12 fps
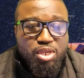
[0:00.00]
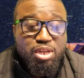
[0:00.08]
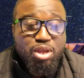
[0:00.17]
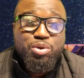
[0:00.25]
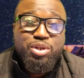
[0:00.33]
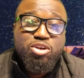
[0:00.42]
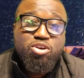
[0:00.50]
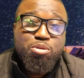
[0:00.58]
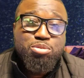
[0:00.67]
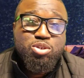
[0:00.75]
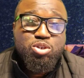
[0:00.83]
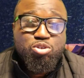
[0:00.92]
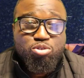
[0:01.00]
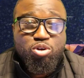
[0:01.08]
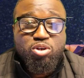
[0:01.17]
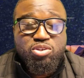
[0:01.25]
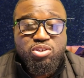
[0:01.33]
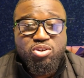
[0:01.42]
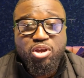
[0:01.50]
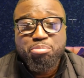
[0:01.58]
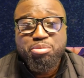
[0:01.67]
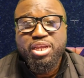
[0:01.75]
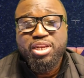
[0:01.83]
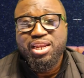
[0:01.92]
Now, when it comes to drugs, you know,
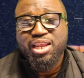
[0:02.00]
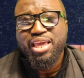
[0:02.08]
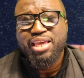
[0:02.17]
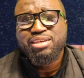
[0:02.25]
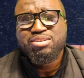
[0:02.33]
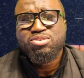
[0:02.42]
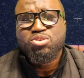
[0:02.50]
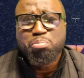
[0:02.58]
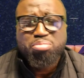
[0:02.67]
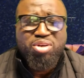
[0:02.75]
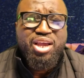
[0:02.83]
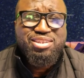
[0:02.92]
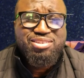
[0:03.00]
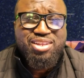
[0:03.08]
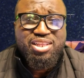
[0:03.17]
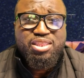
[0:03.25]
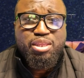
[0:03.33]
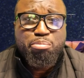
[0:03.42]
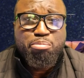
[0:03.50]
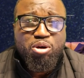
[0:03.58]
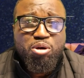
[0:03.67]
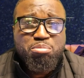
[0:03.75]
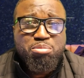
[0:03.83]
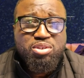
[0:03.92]
I'm kind of like surprised that the
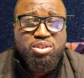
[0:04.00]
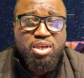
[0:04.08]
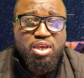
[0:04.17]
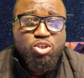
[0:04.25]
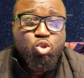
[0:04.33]
mom's